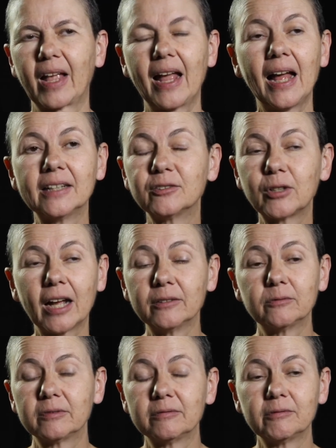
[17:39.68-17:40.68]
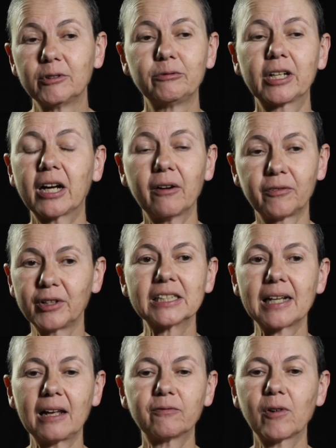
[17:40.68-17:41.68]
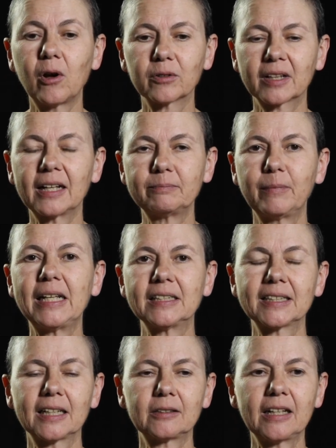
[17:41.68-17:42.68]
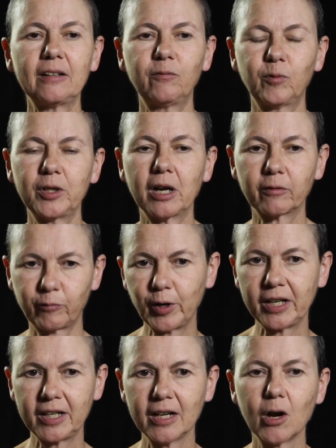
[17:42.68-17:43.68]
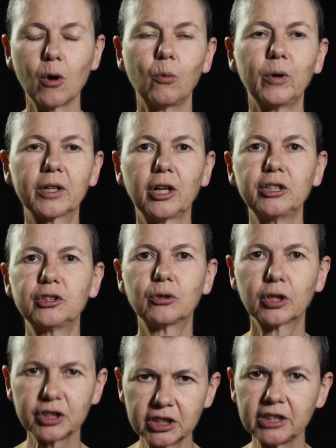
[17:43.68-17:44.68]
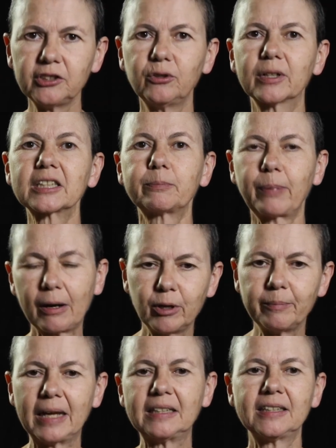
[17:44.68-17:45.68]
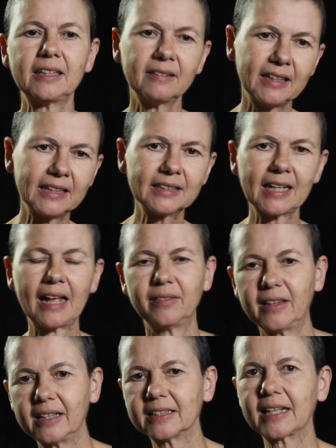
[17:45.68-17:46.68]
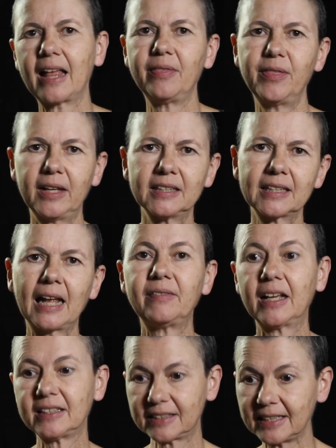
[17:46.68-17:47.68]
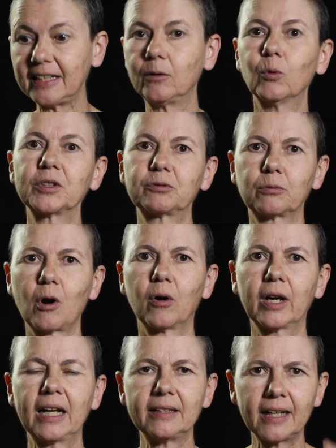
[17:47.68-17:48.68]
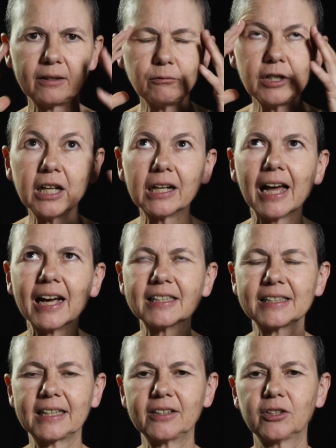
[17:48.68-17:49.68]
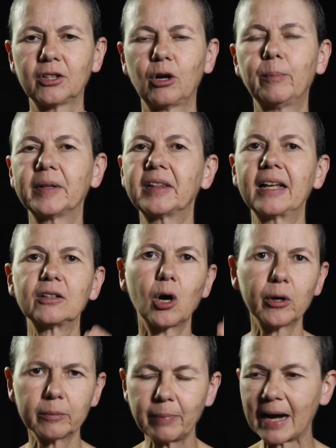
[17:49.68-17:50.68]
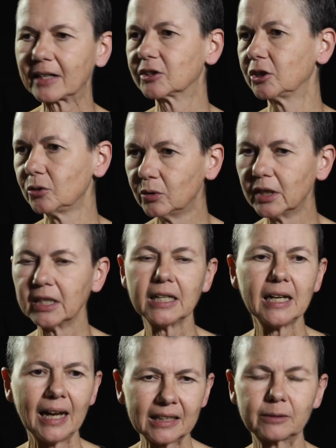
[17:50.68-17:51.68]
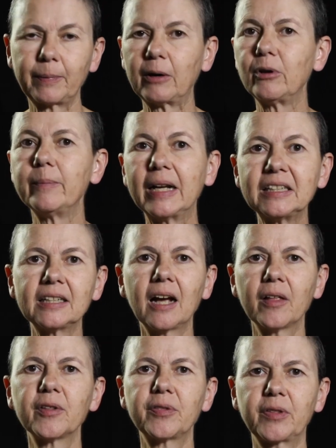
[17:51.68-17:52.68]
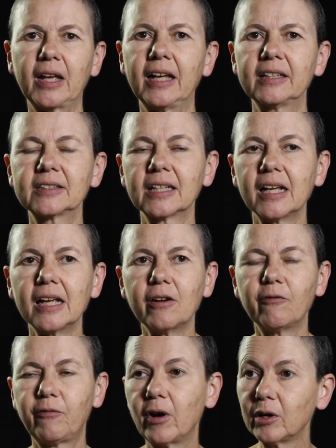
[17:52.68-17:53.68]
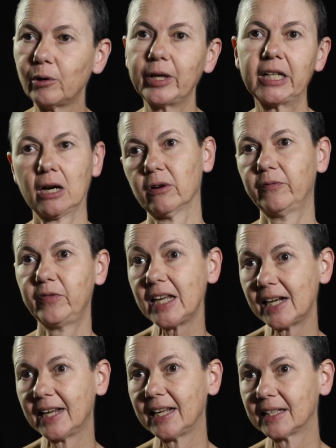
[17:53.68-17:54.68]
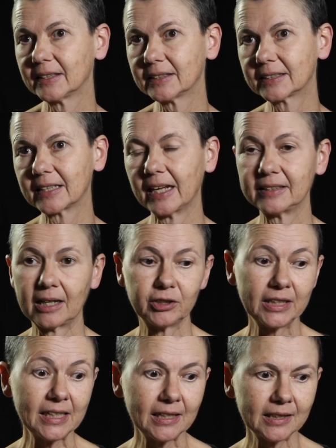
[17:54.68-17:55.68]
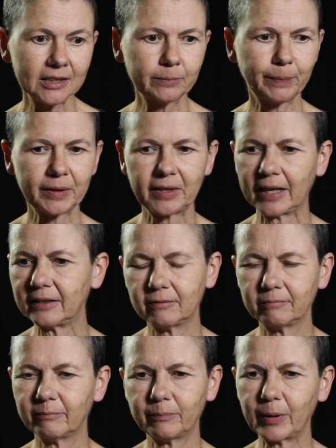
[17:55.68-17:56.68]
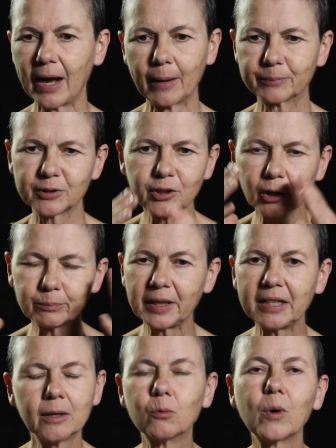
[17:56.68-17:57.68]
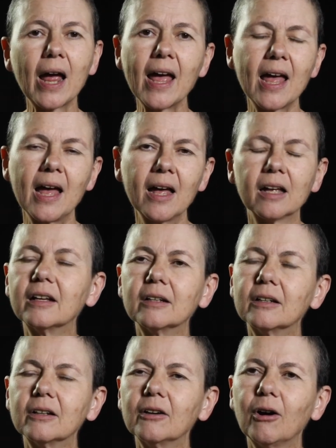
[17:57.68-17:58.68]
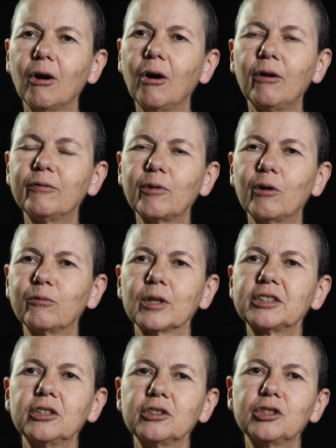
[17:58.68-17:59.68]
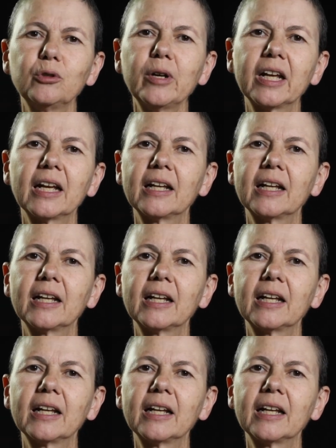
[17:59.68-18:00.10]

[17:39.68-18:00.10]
And recovery is lifelong. That means that if we are free, we're going to continue experimenting this and this and this, and then seeing what's wrong, and then realizing, you know, but then going back to experimenting other things, following our feelings and our needs, but then perhaps not being aware of what you're doing